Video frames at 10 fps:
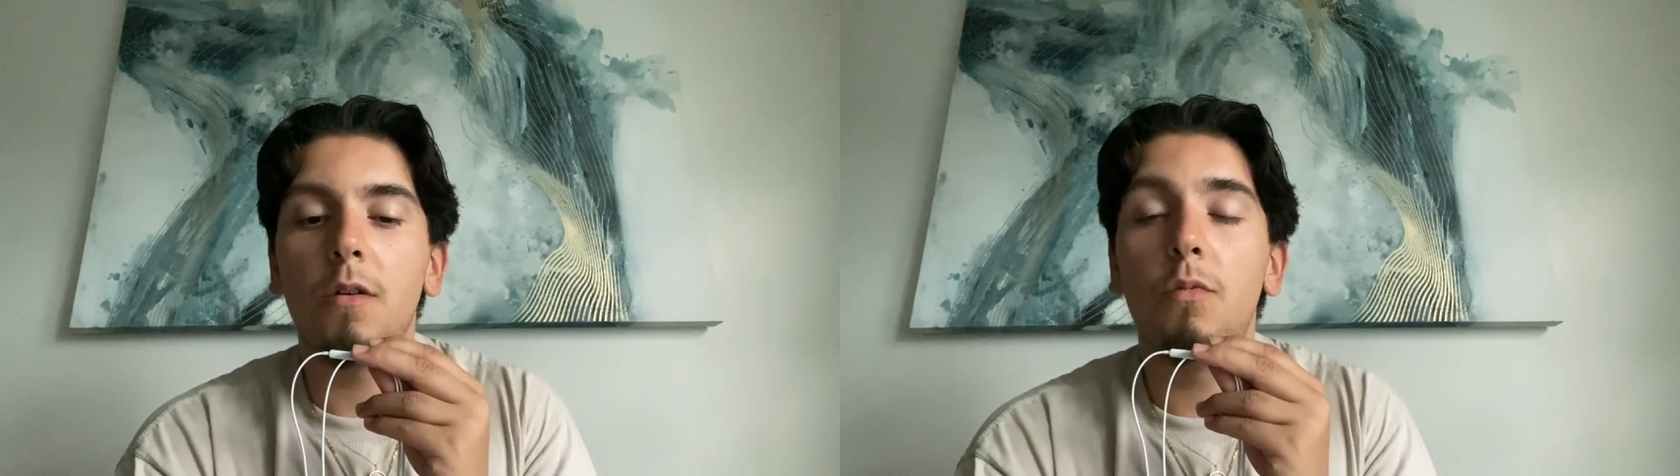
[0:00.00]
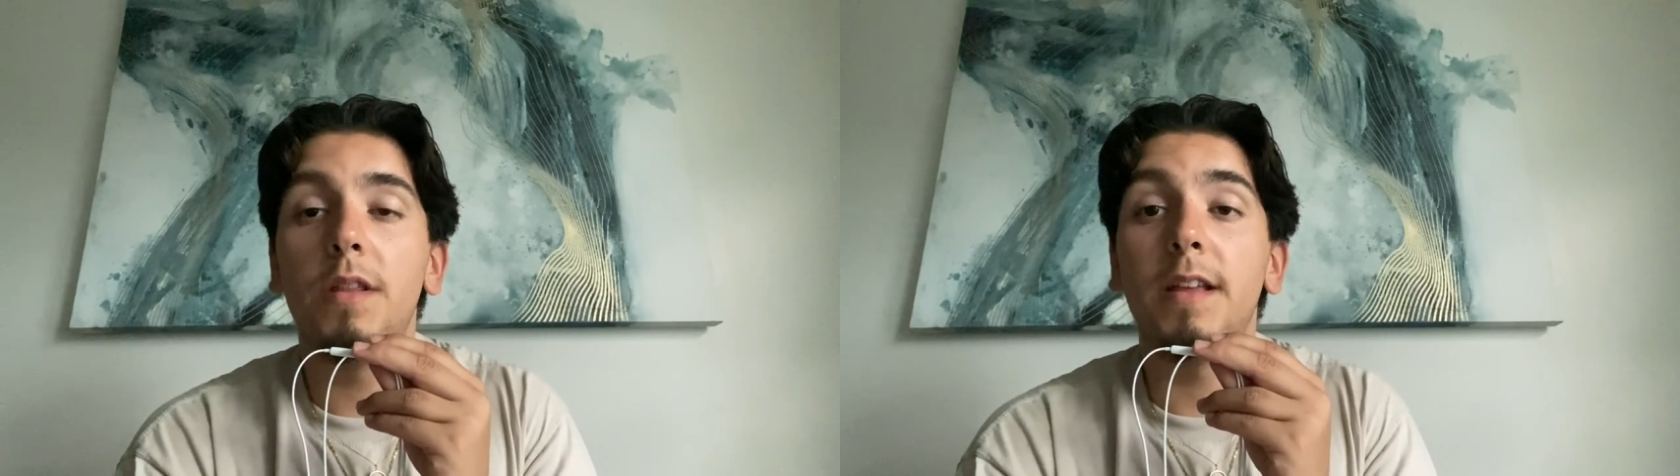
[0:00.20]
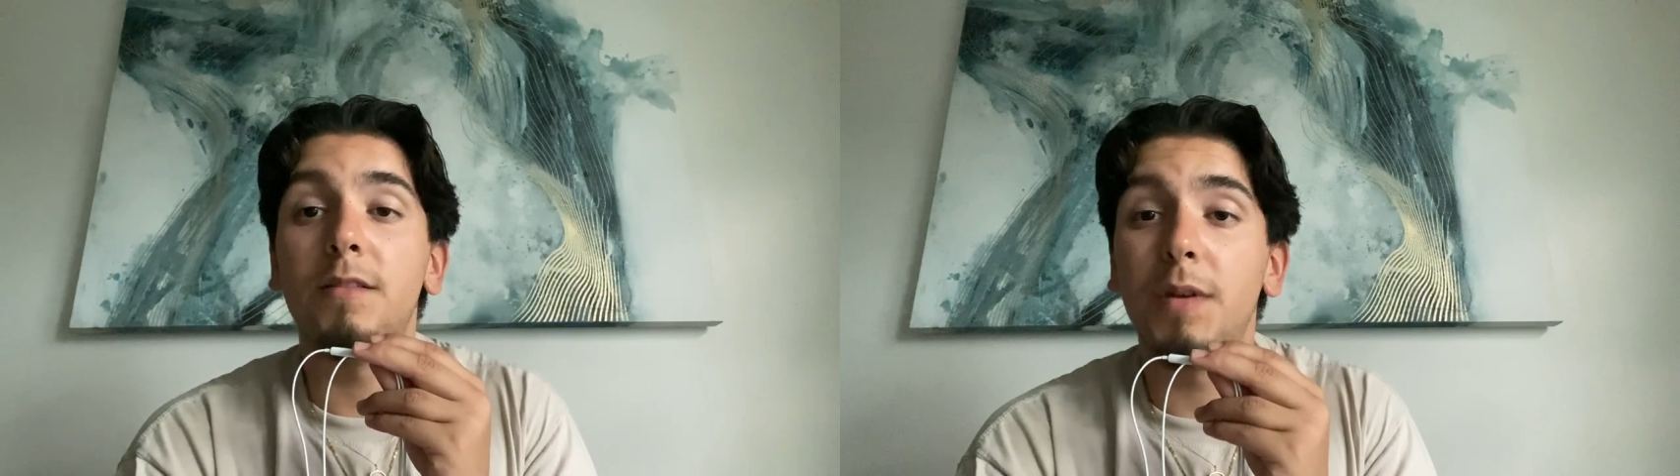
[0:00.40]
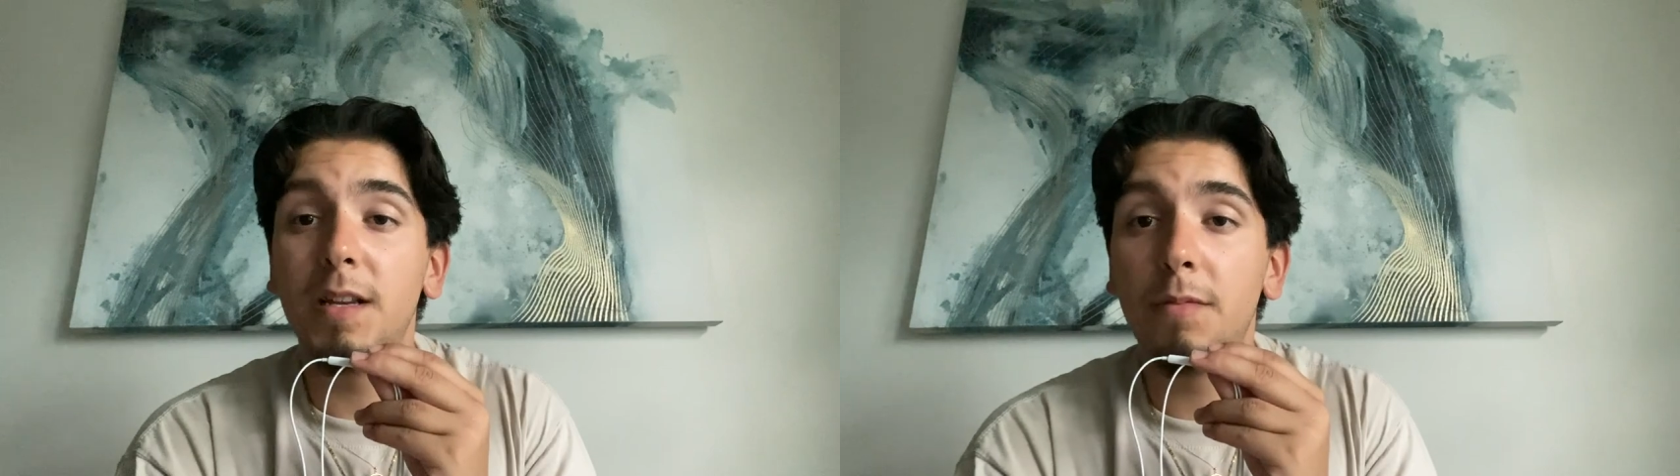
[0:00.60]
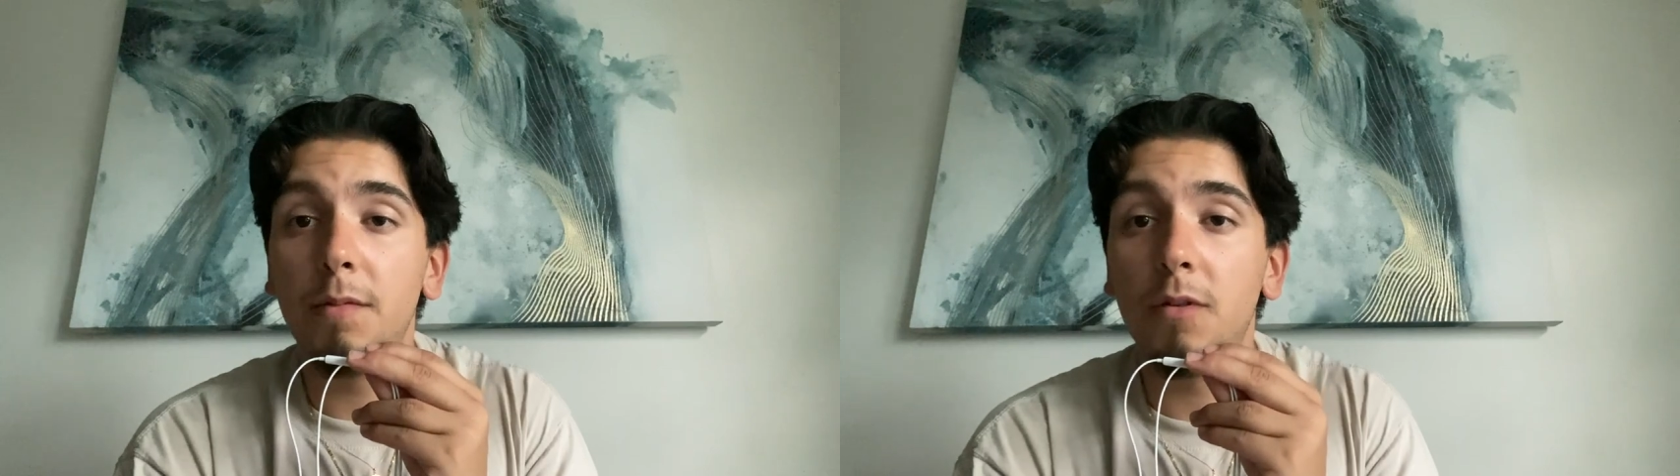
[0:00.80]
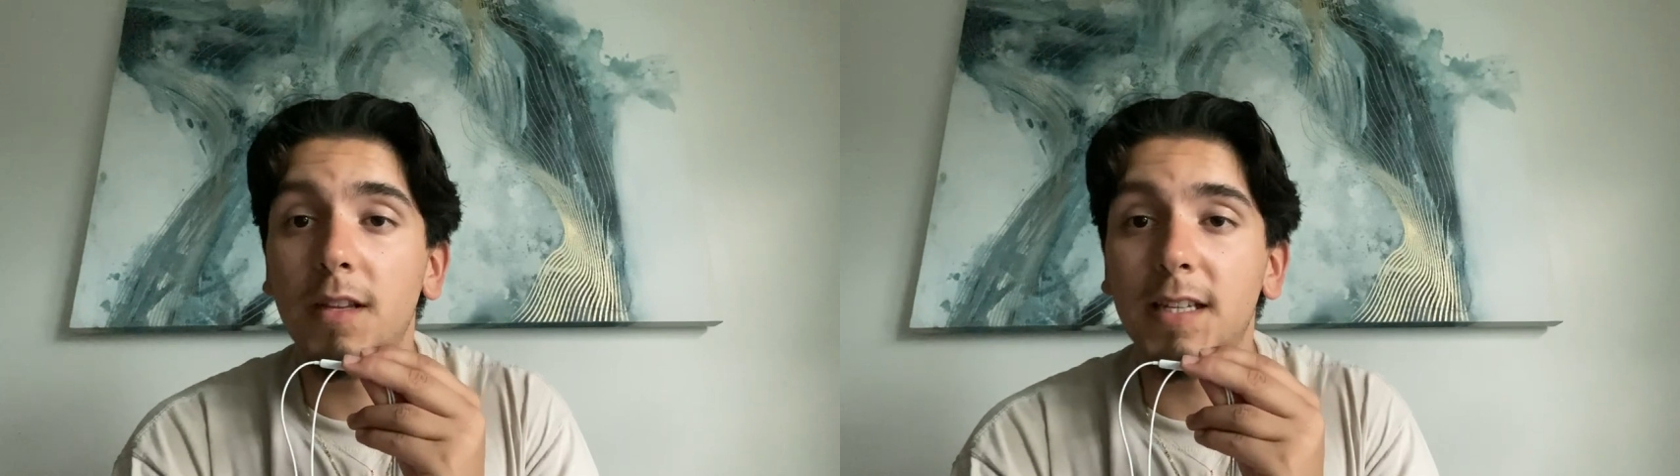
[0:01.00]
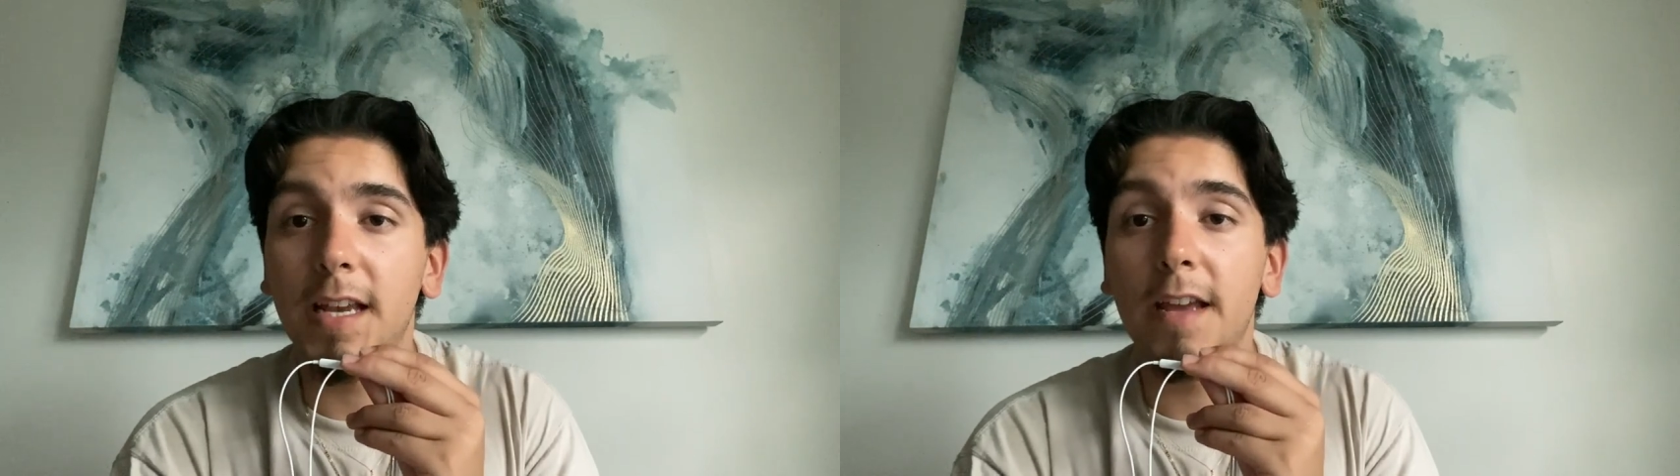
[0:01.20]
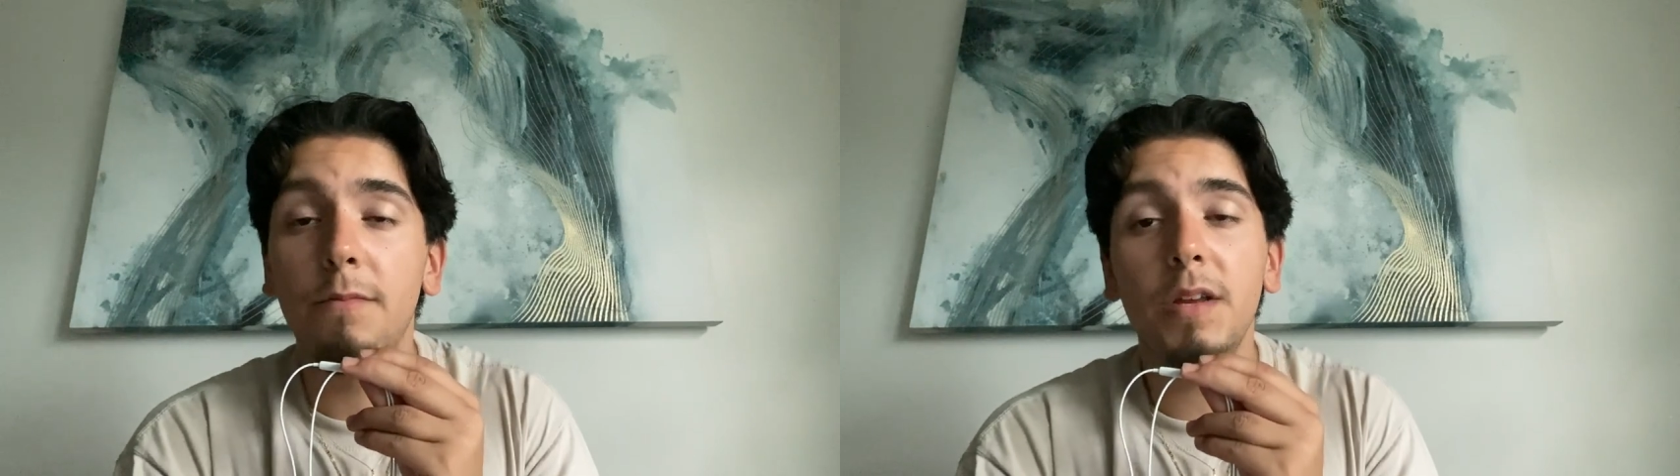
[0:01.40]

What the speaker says: with as many people as I can,